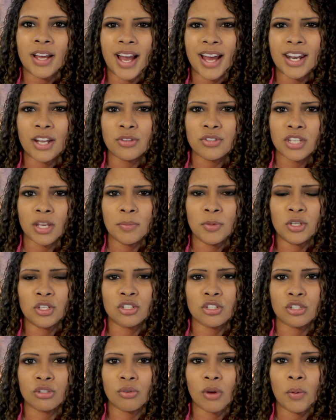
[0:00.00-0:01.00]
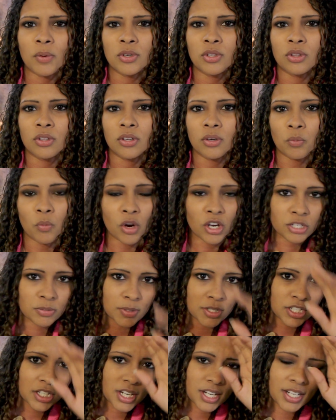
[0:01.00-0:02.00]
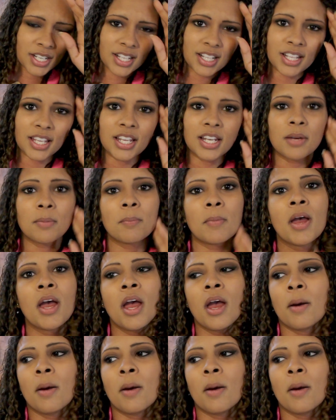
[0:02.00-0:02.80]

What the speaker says: I know some you can just throw into the wash machine and clean them,